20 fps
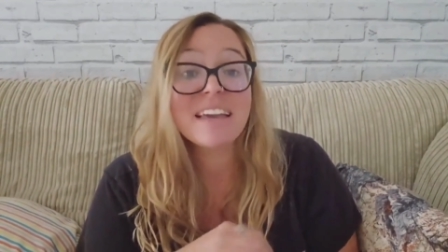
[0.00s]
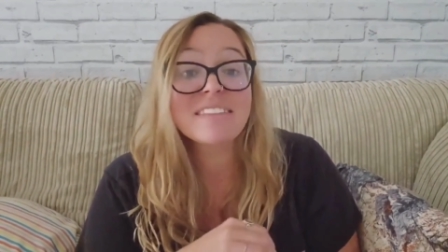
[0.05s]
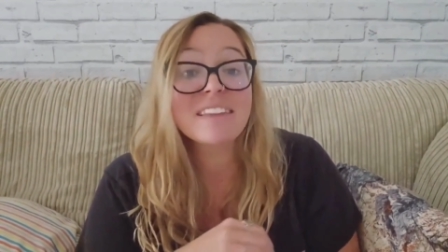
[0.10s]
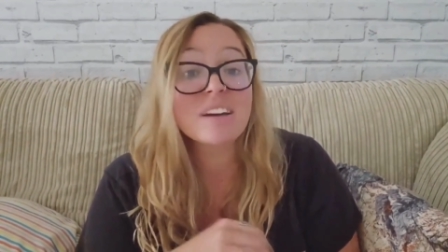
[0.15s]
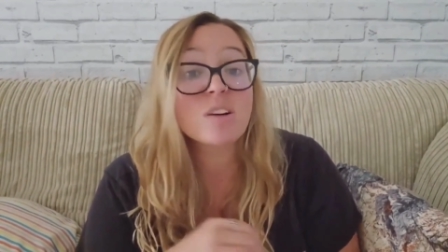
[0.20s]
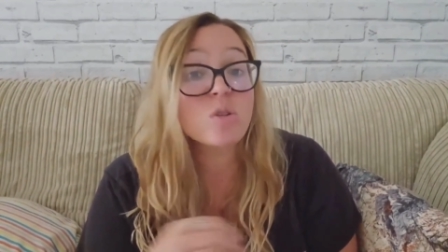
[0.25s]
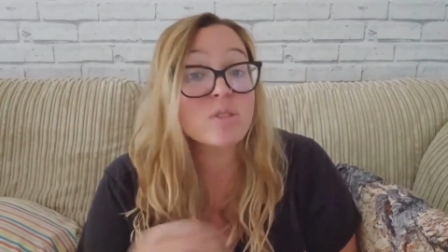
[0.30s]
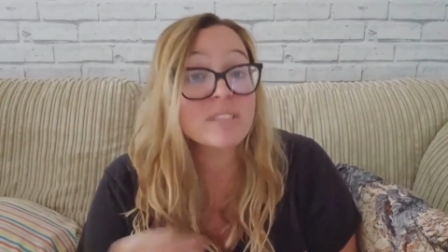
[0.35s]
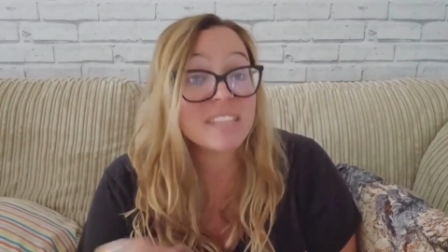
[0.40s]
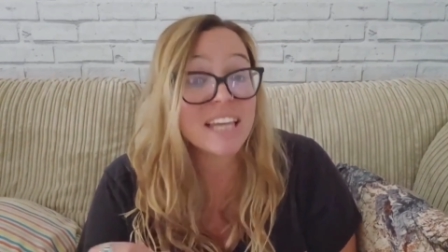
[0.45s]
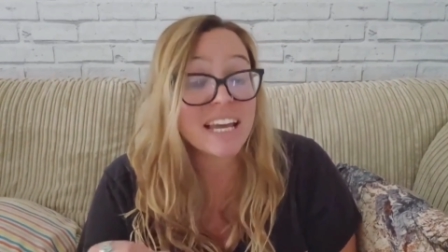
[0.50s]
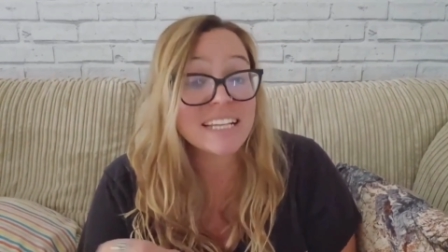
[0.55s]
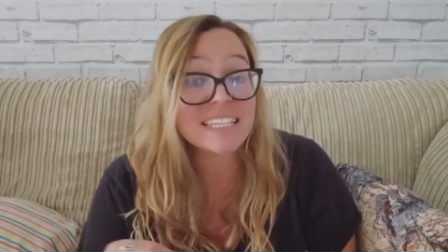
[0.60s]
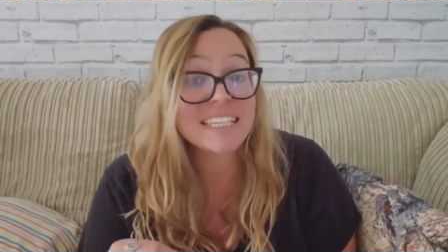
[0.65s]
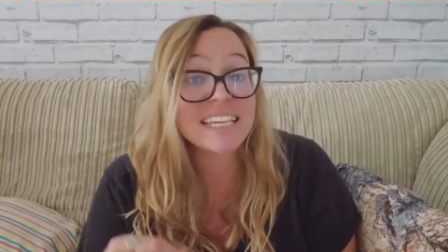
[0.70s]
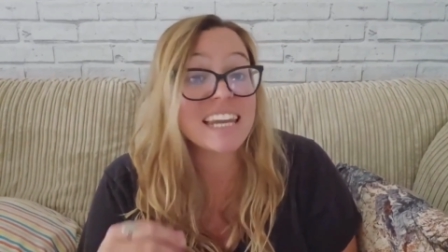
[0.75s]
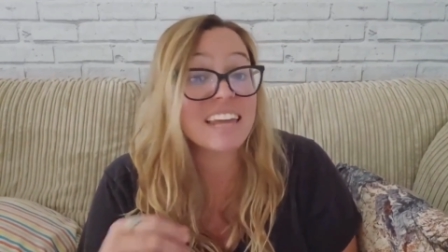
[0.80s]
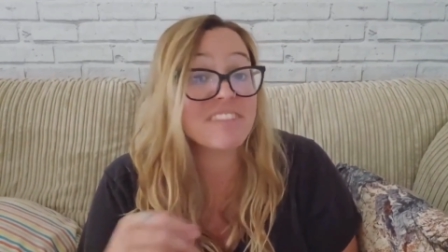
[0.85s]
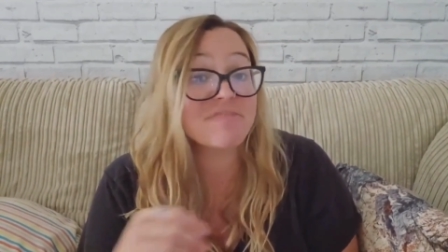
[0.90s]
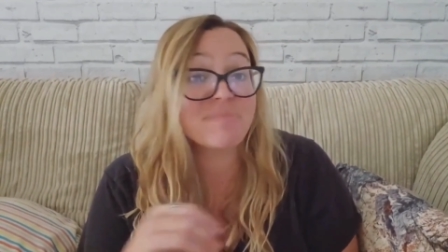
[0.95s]
that
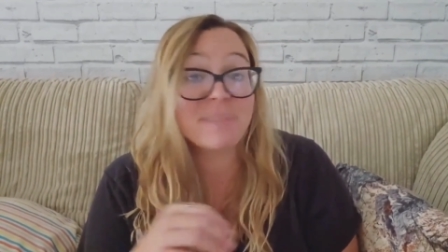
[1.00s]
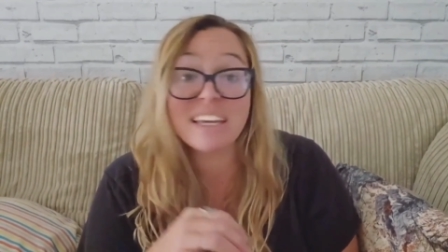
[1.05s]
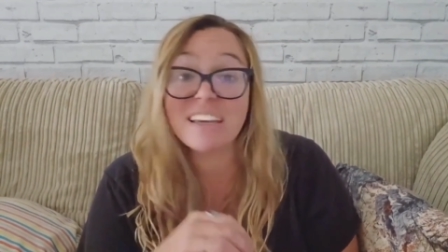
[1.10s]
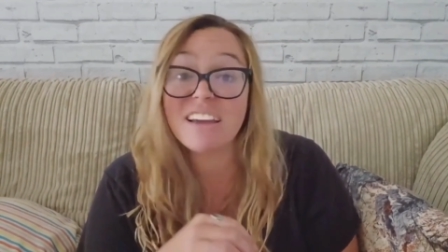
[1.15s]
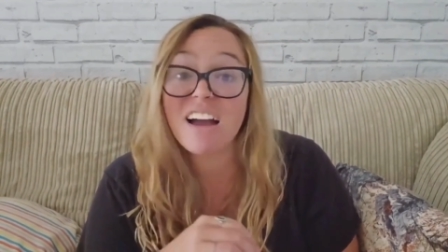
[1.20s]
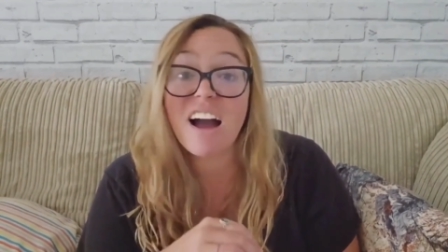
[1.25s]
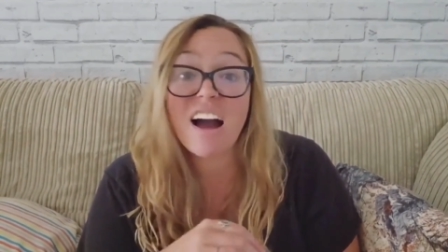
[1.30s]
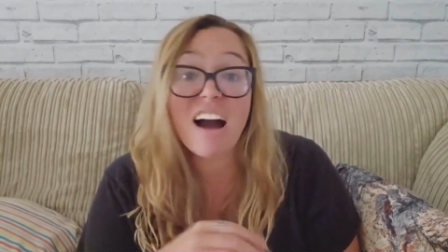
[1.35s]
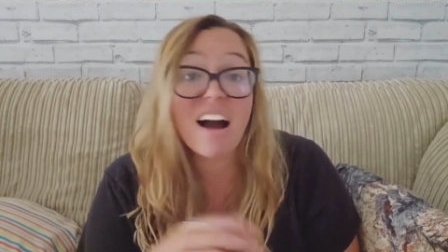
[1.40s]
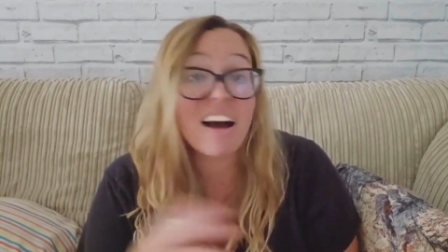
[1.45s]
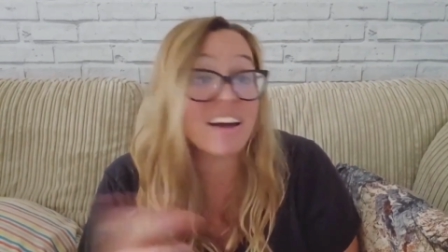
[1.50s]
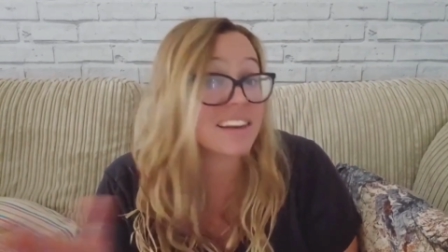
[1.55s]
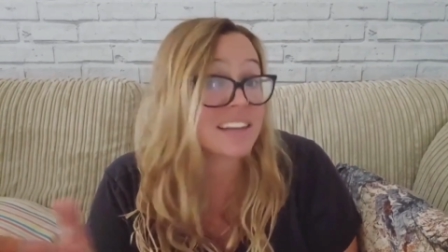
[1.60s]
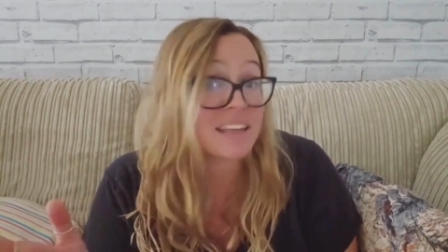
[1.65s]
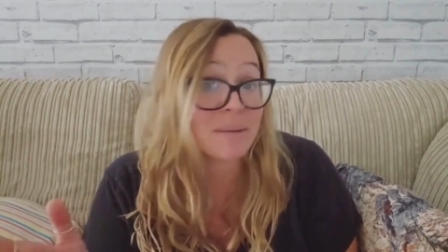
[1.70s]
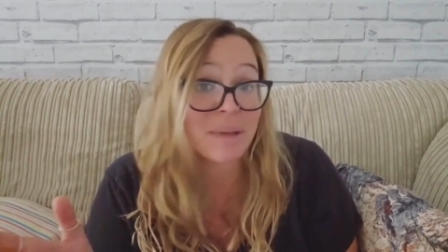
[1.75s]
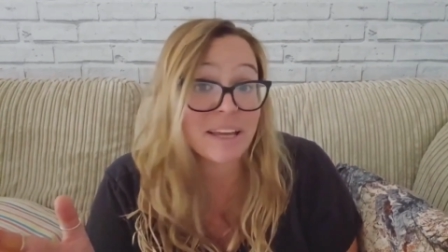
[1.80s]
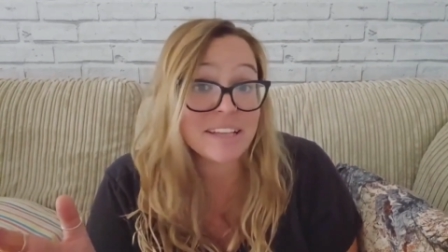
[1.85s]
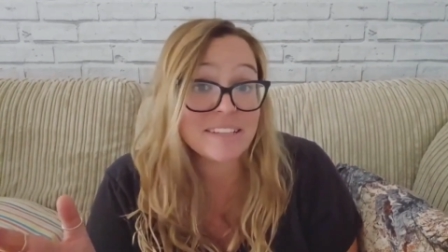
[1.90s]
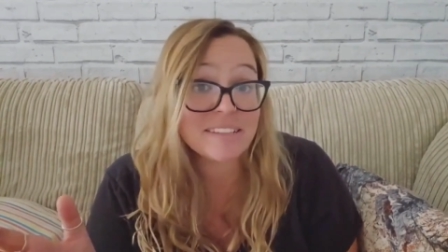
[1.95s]
Cortexi left me
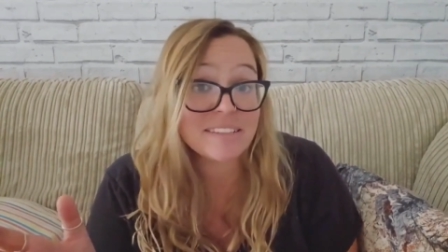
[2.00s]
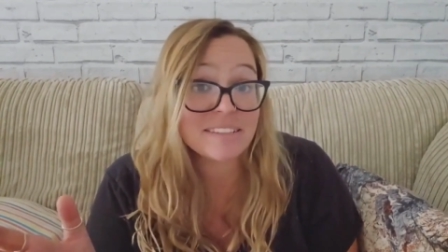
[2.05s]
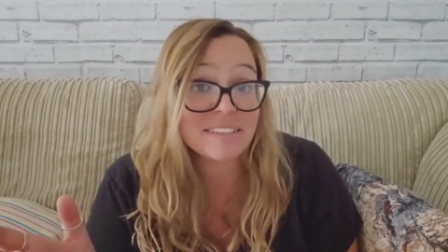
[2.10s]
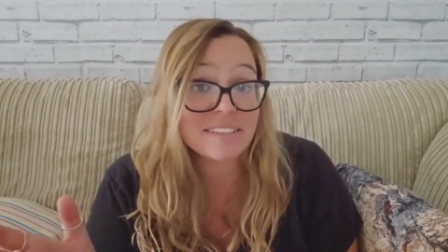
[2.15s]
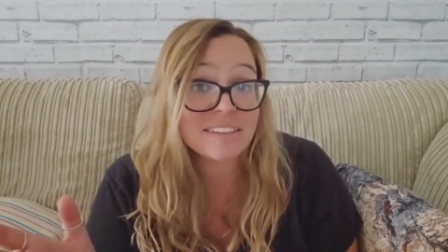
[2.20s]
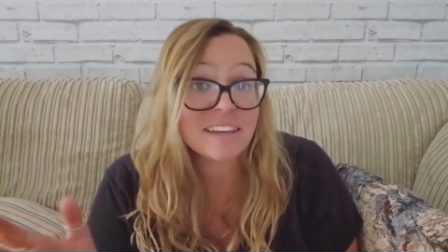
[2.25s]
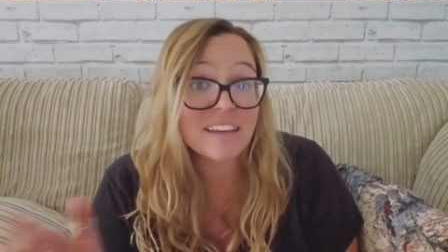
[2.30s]
utterly amazed.